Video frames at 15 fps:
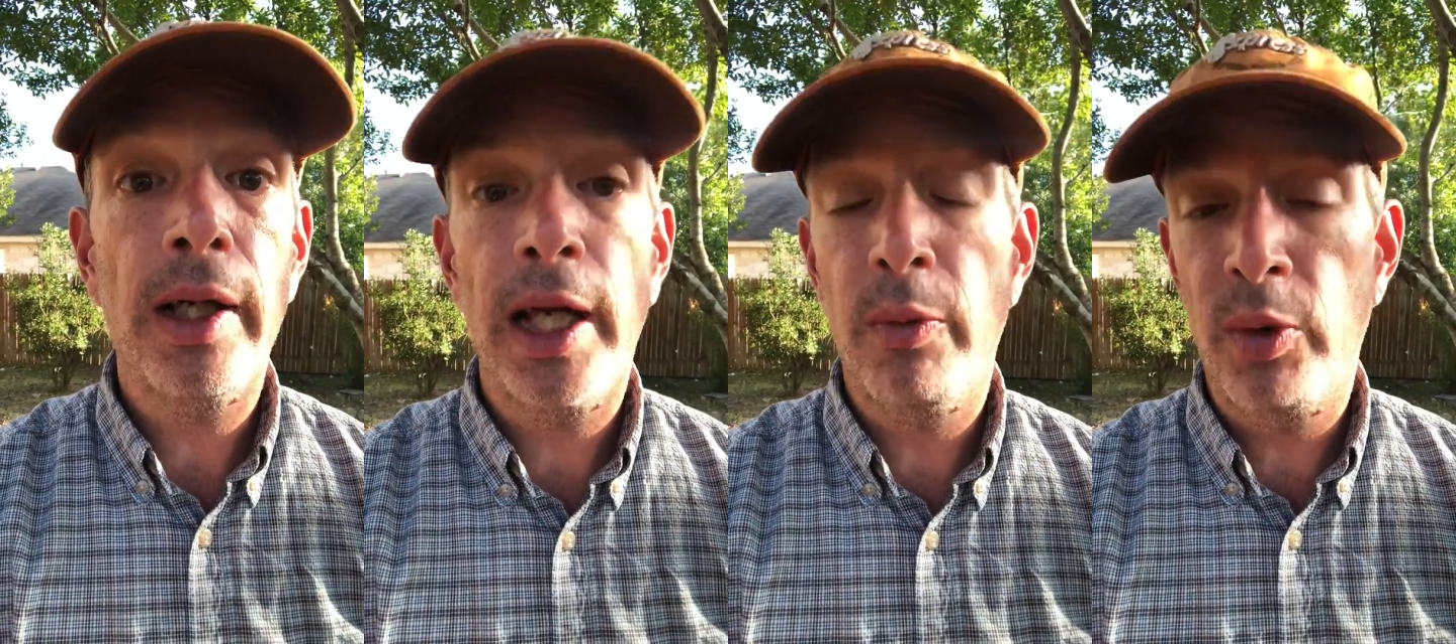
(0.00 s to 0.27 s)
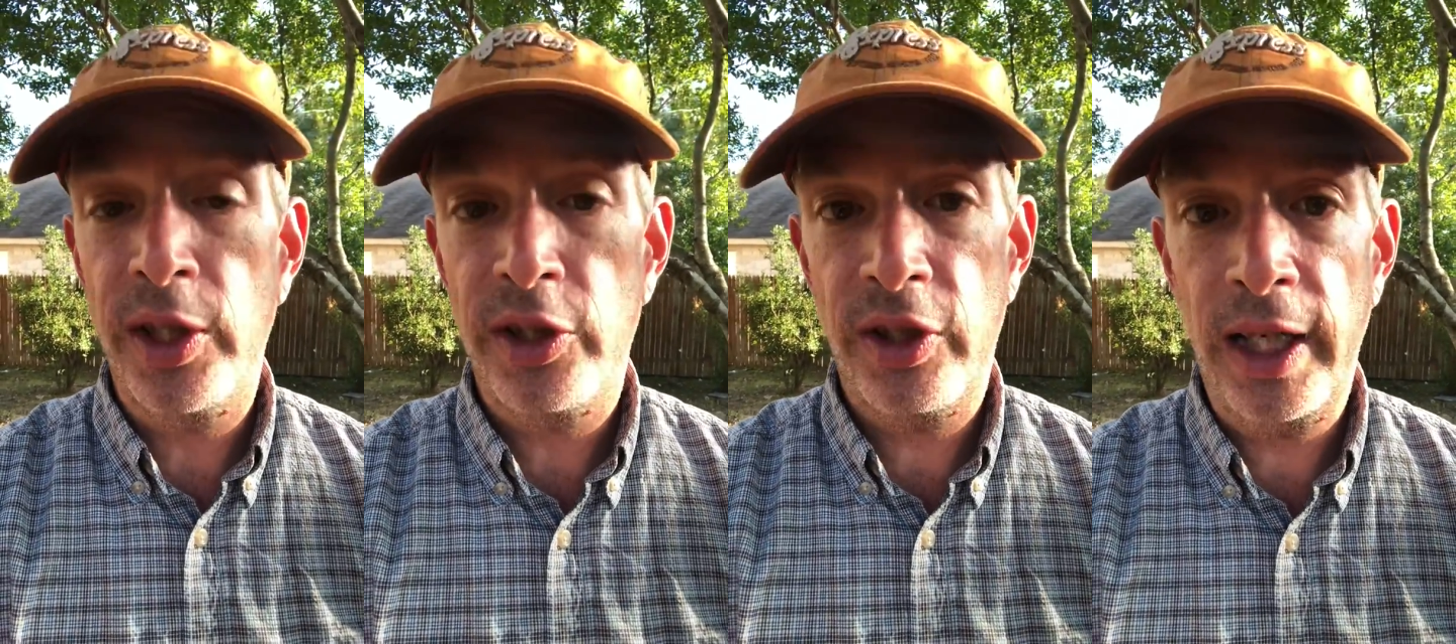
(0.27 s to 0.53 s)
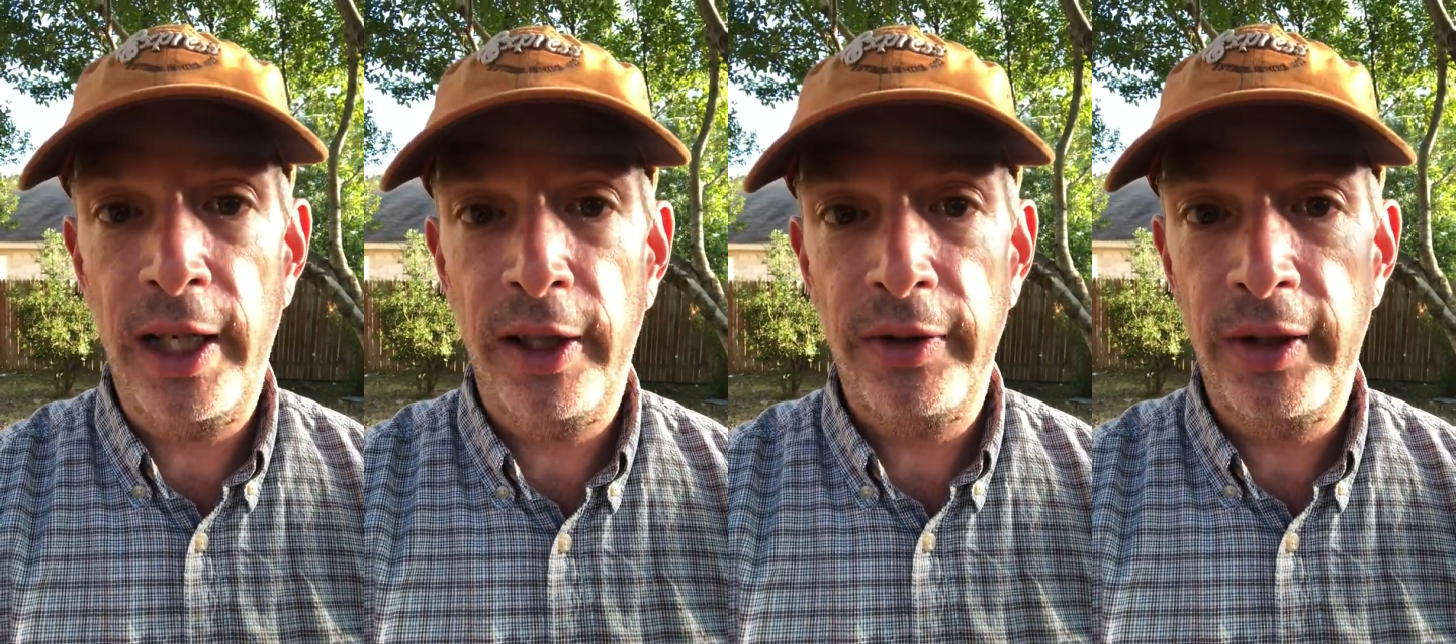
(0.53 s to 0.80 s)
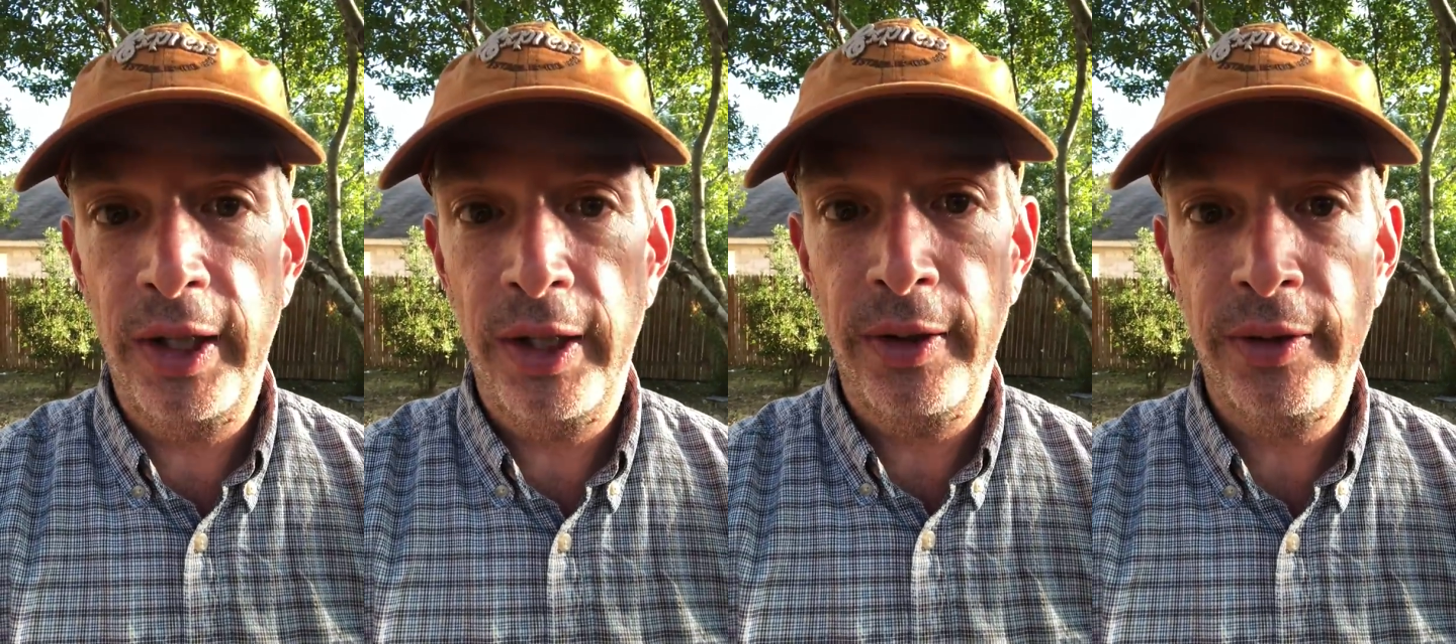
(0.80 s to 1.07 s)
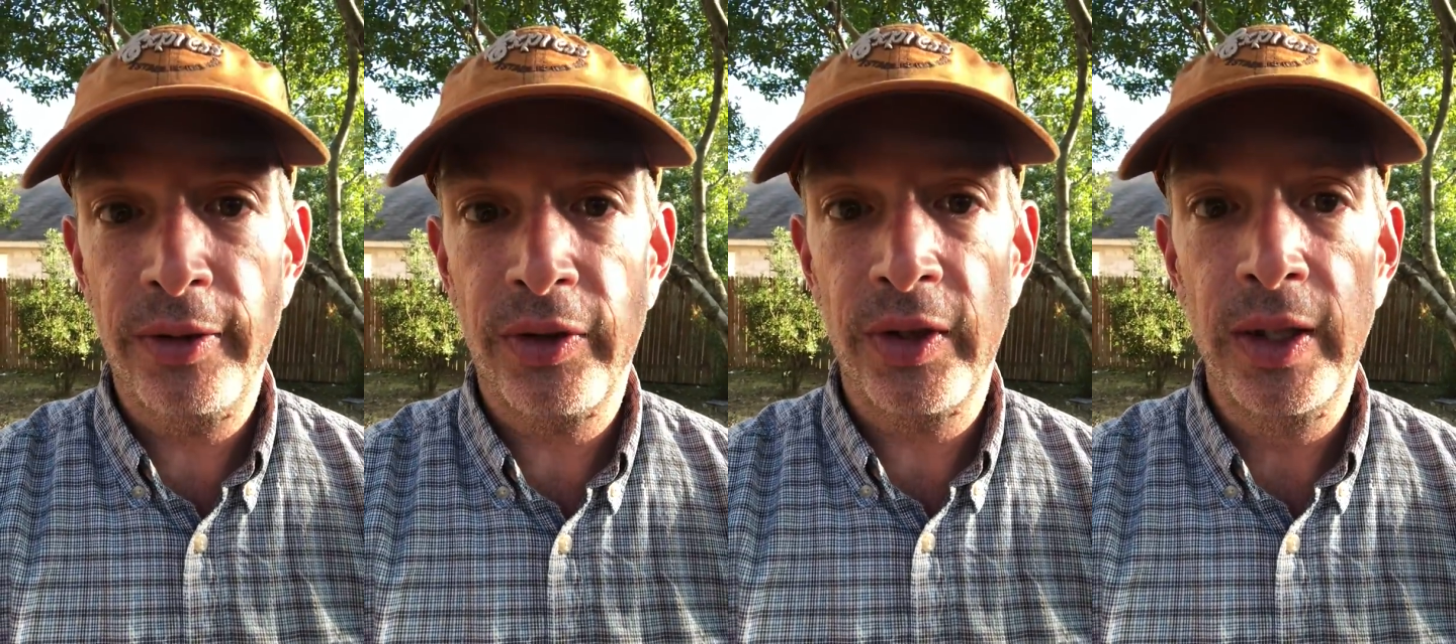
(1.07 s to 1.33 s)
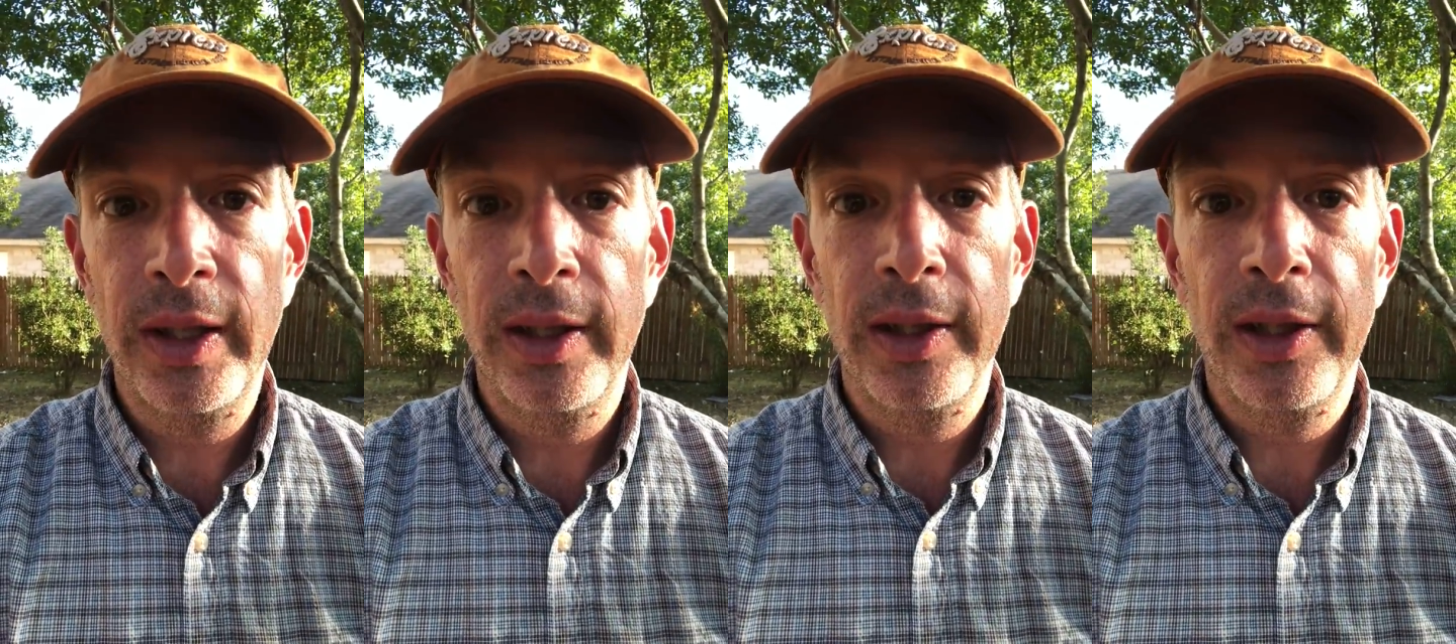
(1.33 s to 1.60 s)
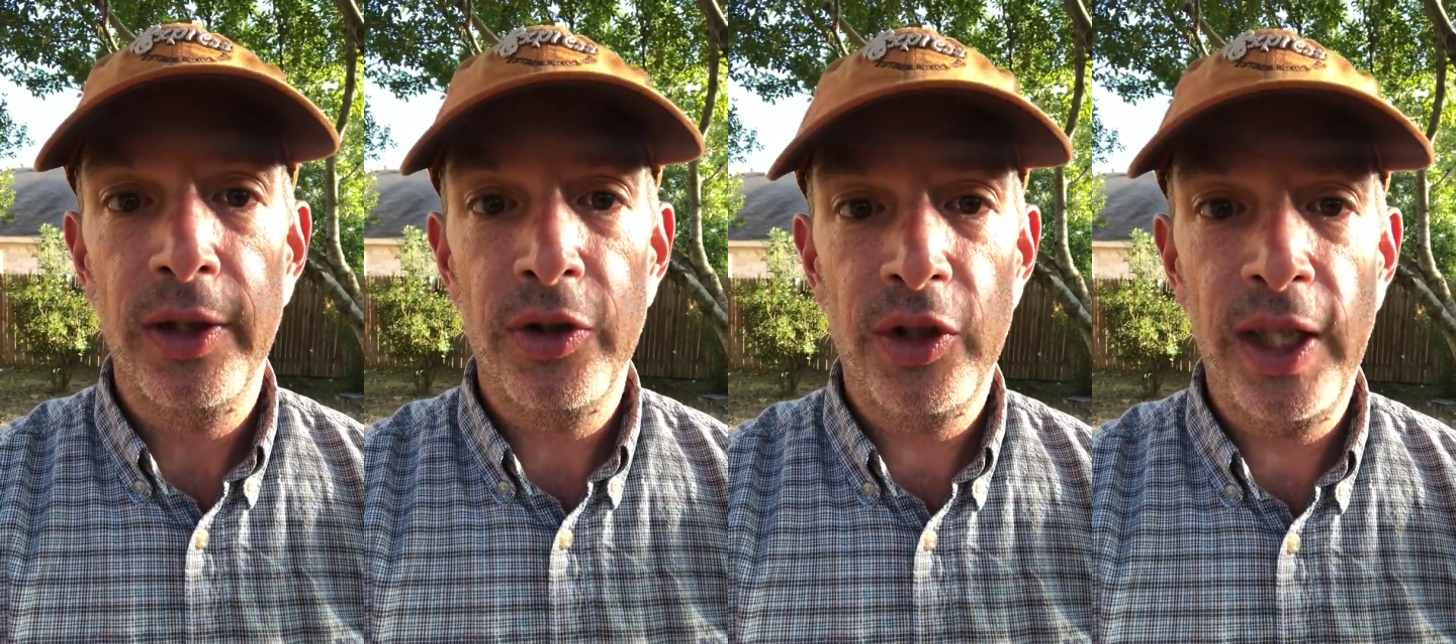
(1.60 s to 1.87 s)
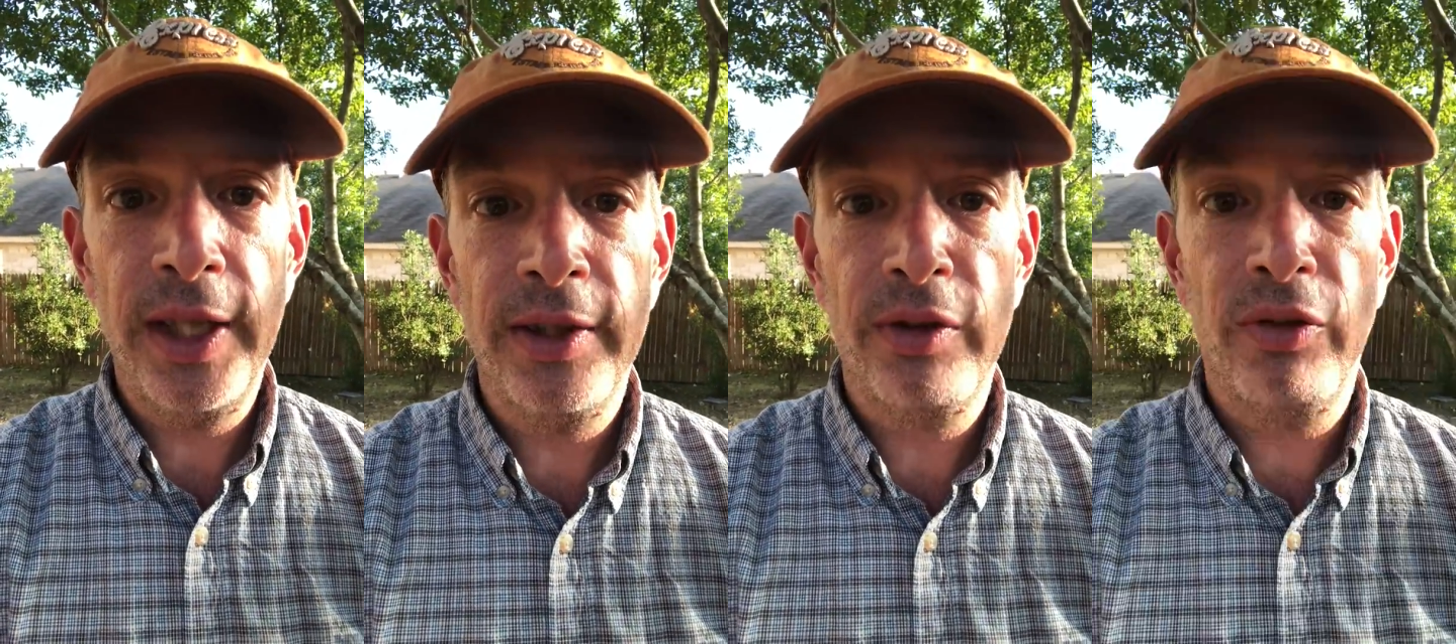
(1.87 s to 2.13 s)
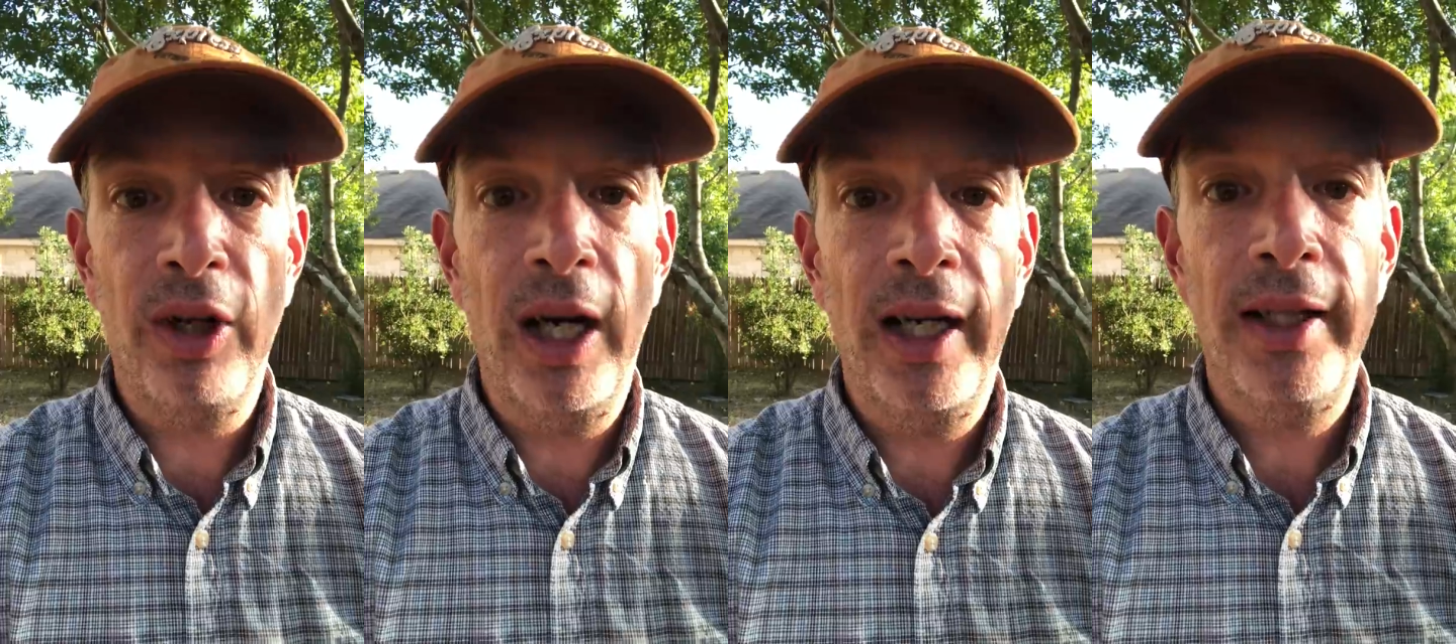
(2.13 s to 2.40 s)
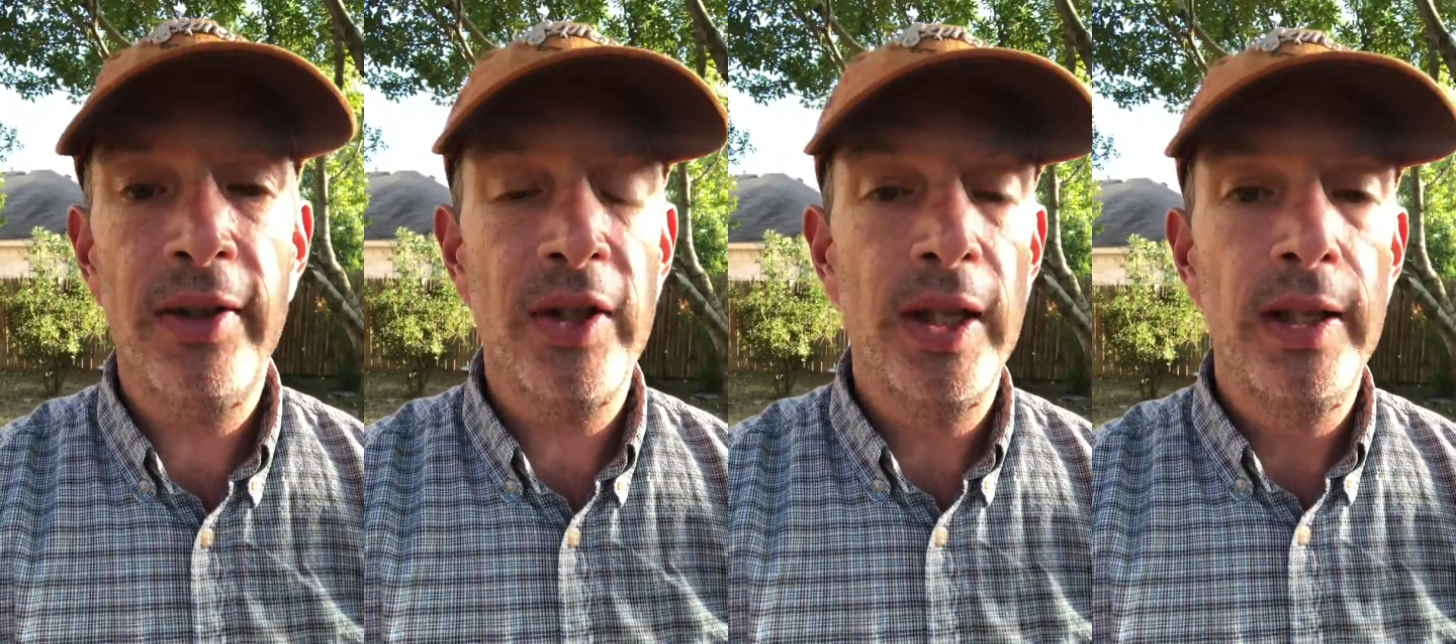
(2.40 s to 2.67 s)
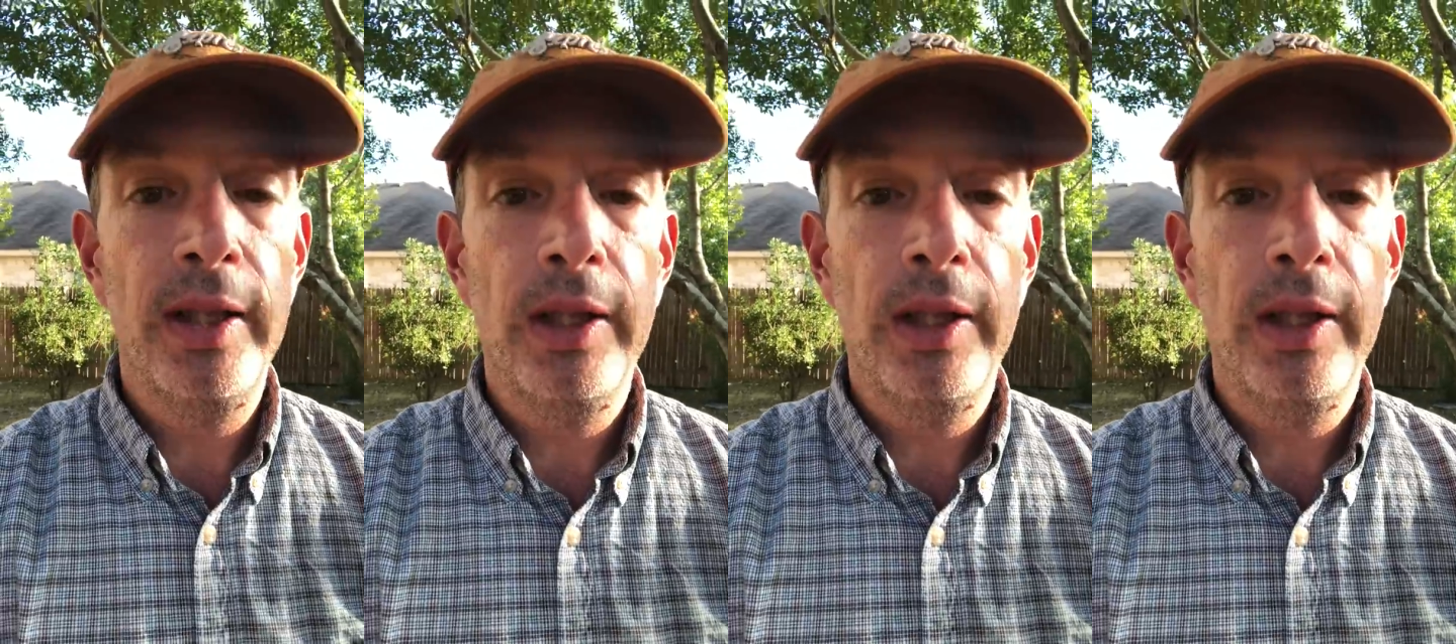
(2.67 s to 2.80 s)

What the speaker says: and we shared those cheese fries.